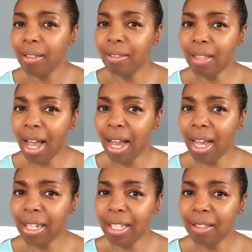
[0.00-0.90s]

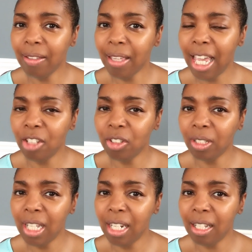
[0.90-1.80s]

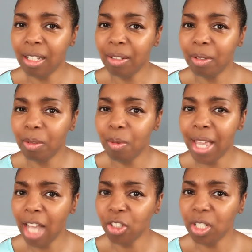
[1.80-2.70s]
non-Angelina
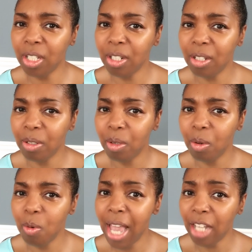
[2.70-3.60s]
reaction
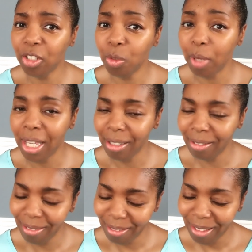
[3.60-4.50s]
week.
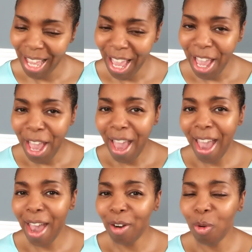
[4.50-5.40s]

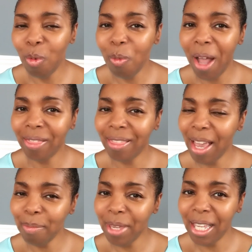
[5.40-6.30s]
And what
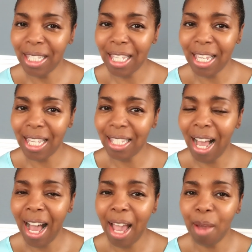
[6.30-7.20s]
that means is
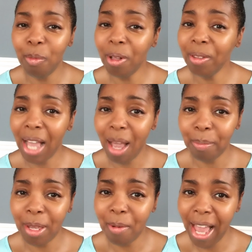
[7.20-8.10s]
I will
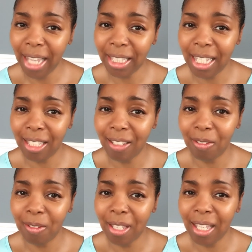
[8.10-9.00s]
not be reacting
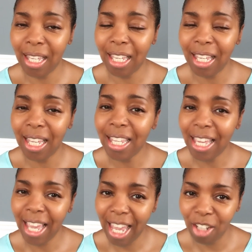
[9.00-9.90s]
to
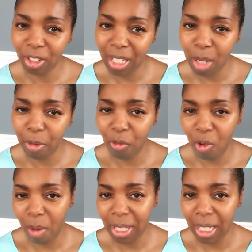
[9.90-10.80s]
any Angelina
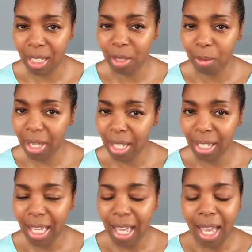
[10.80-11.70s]
performances this week.